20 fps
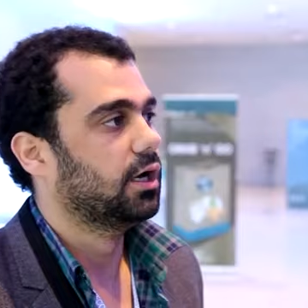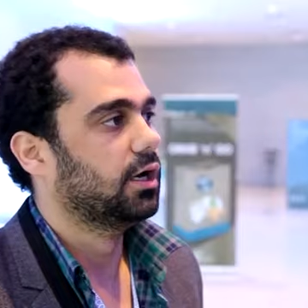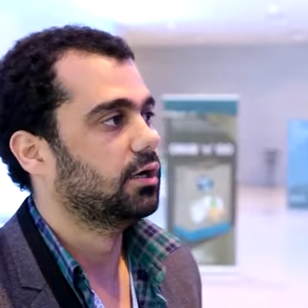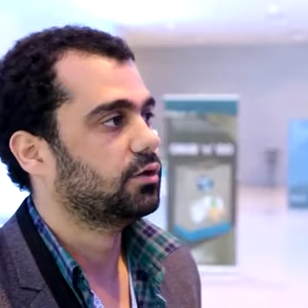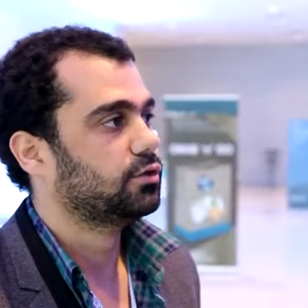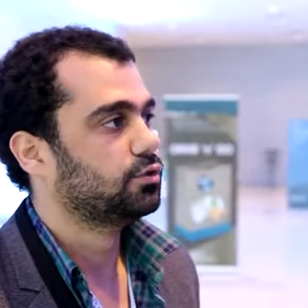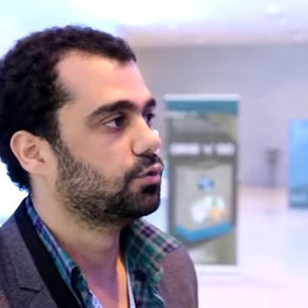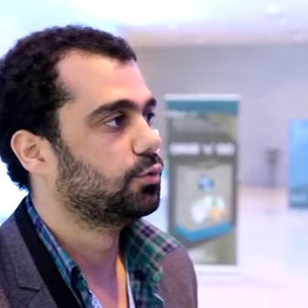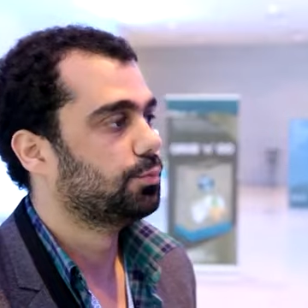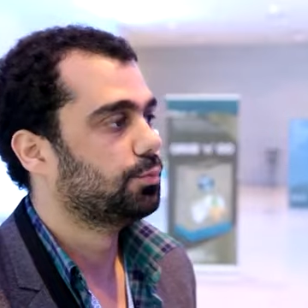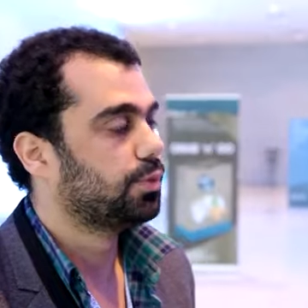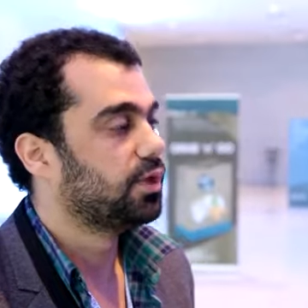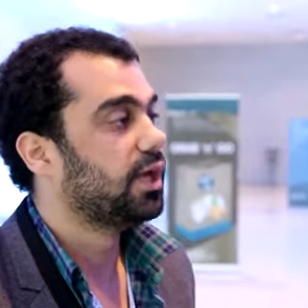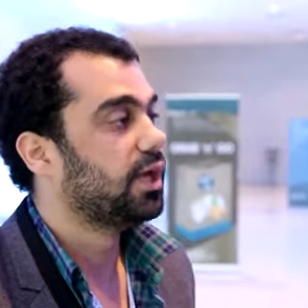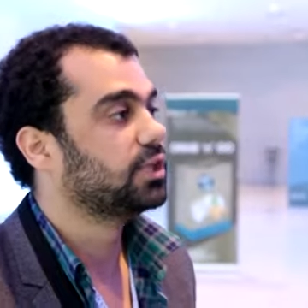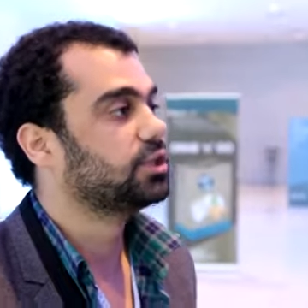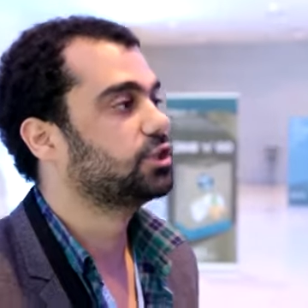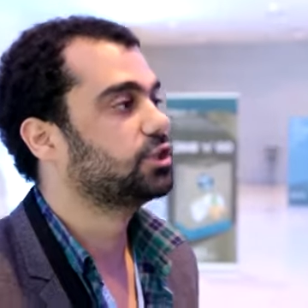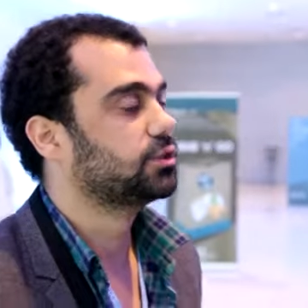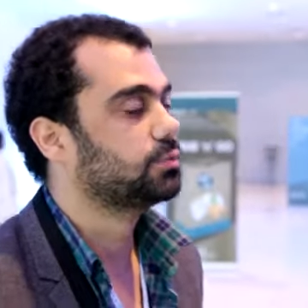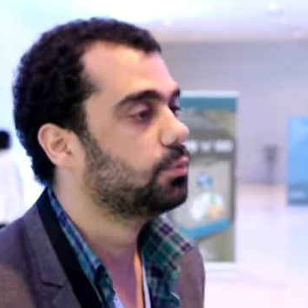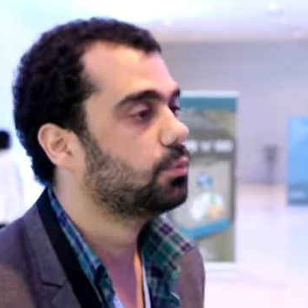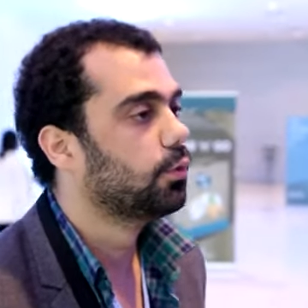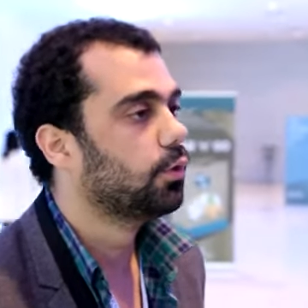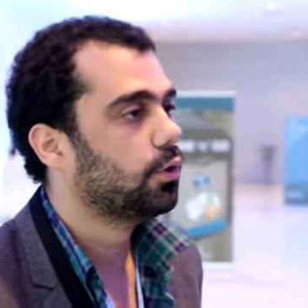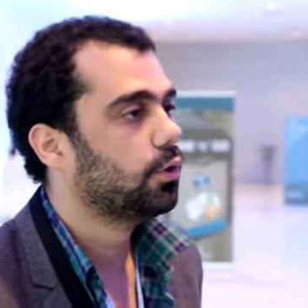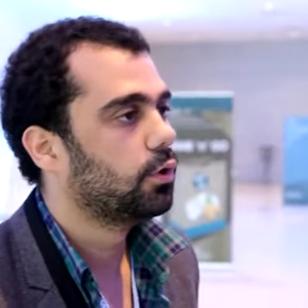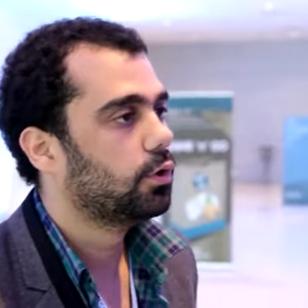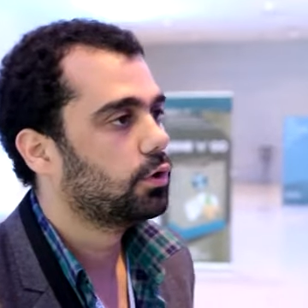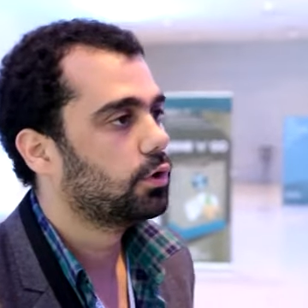uh, to pledge
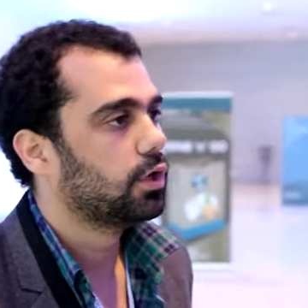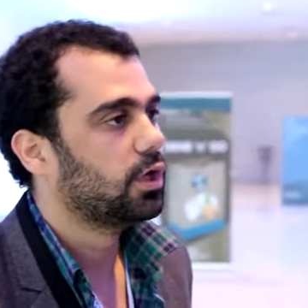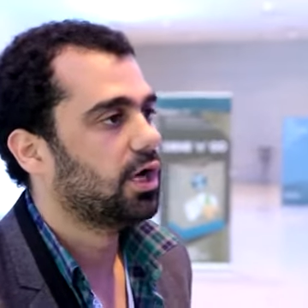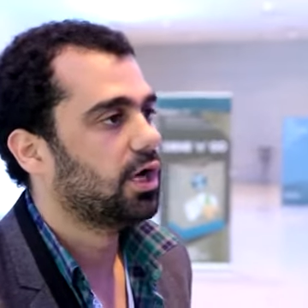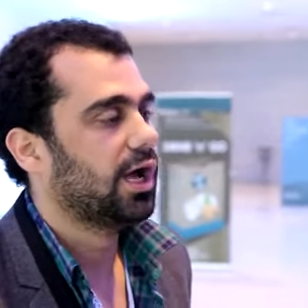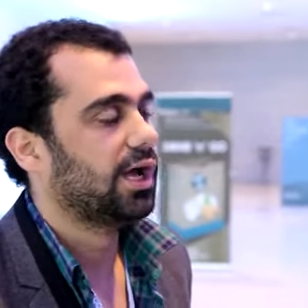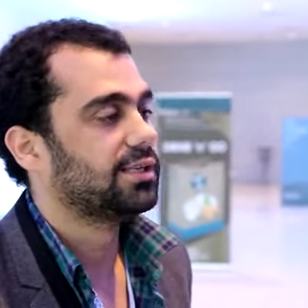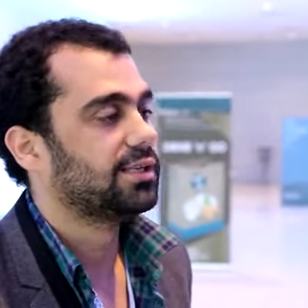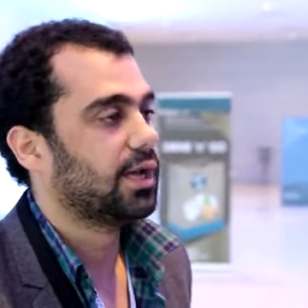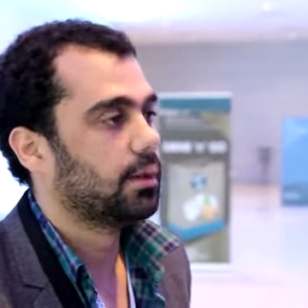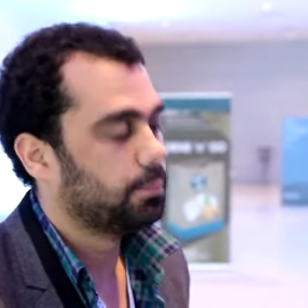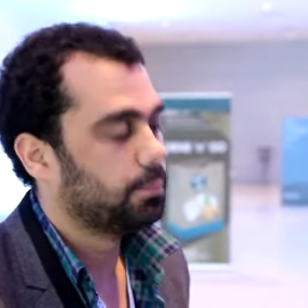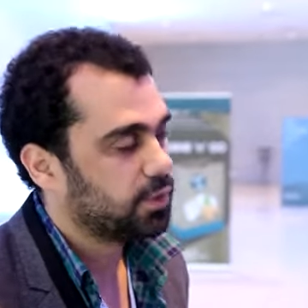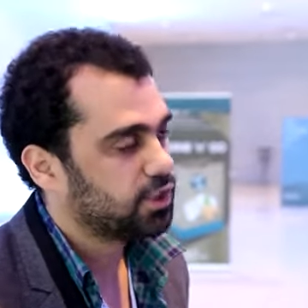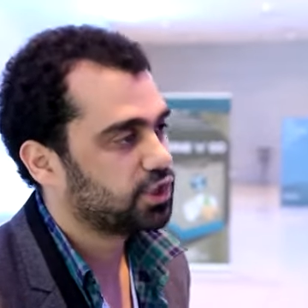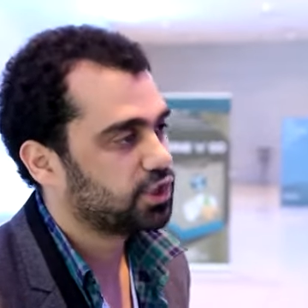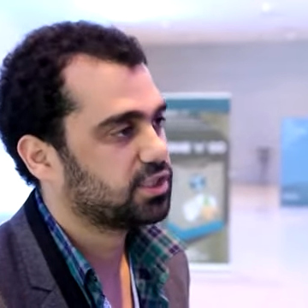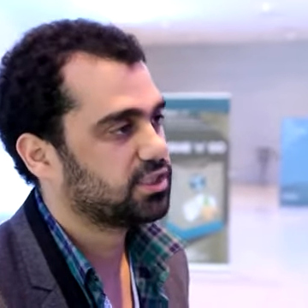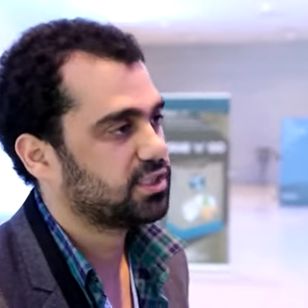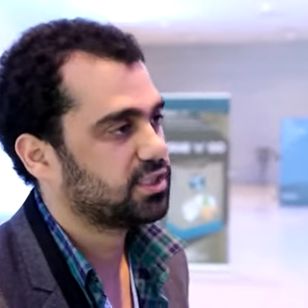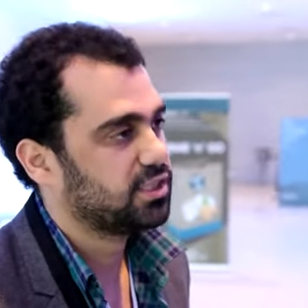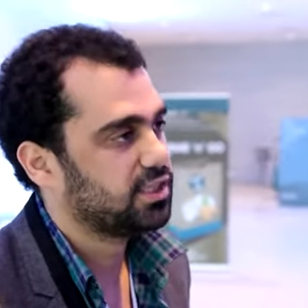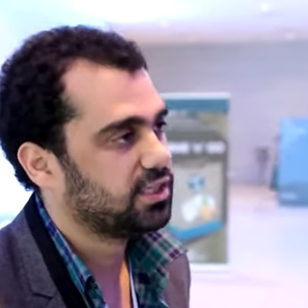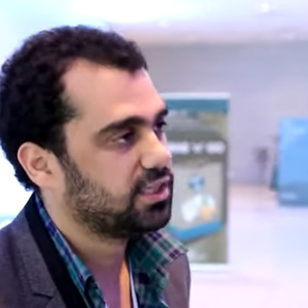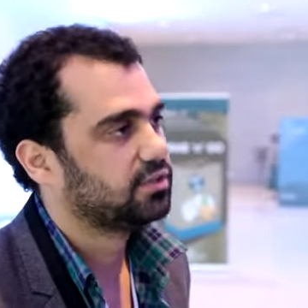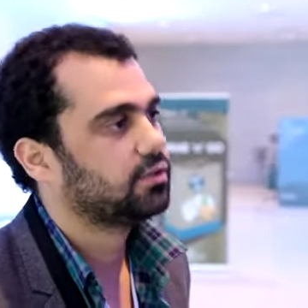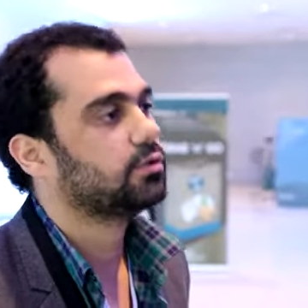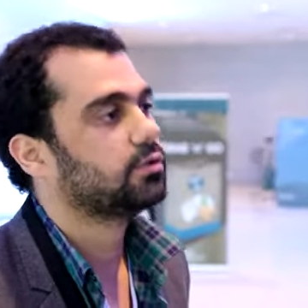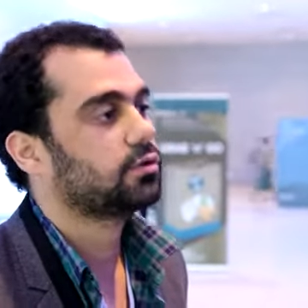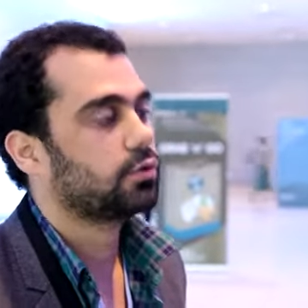more and ambitiously
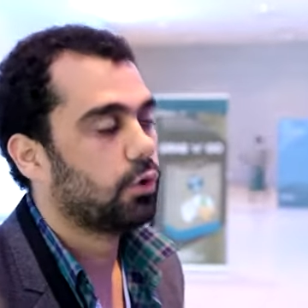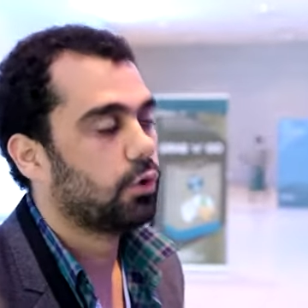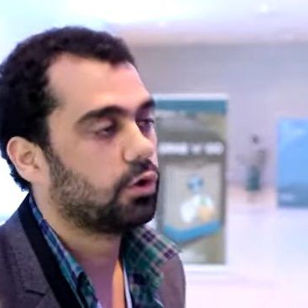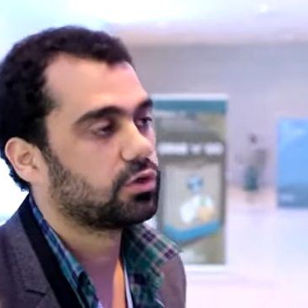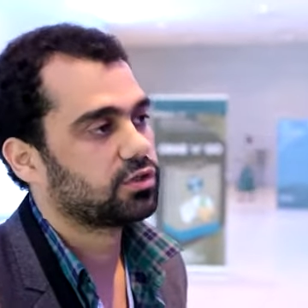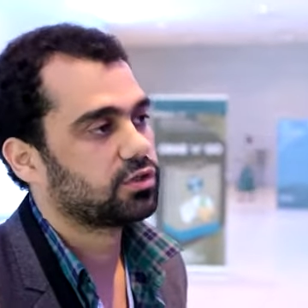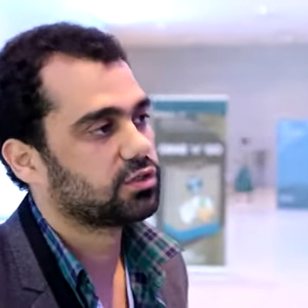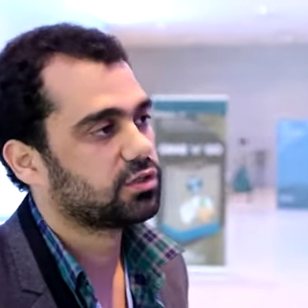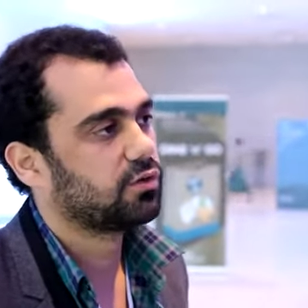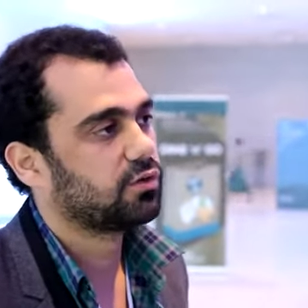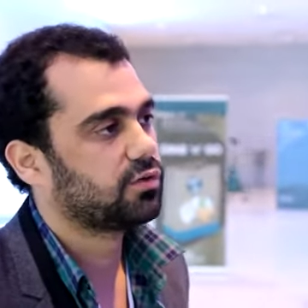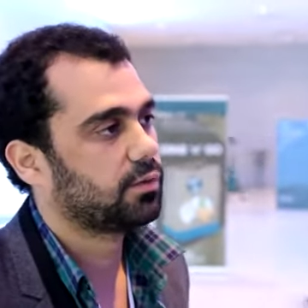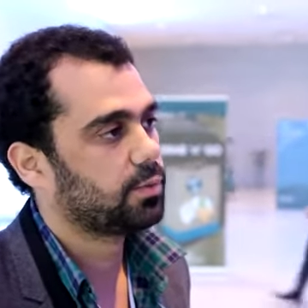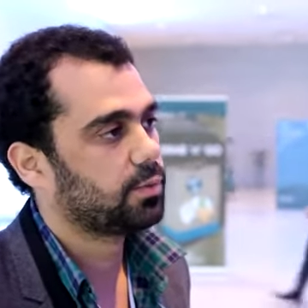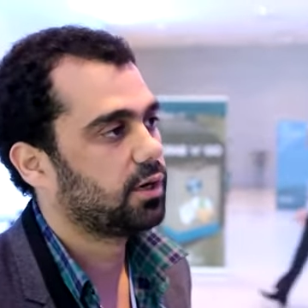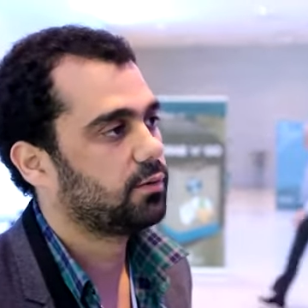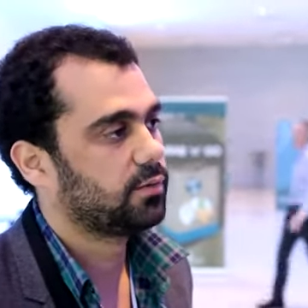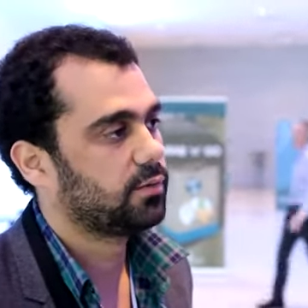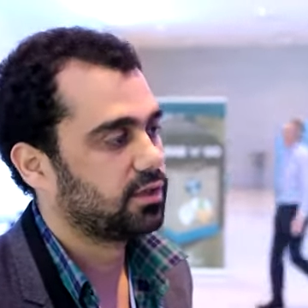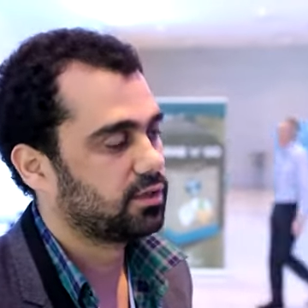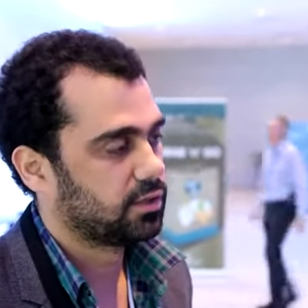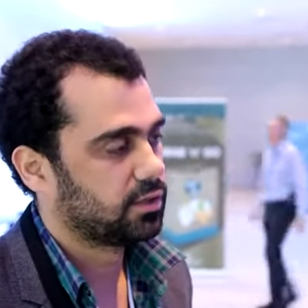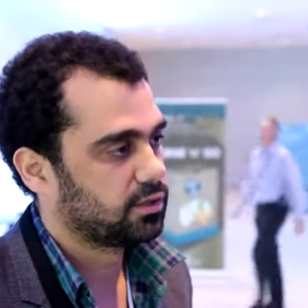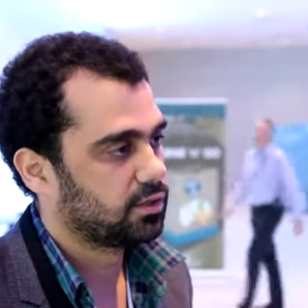to, to also solve the, problem,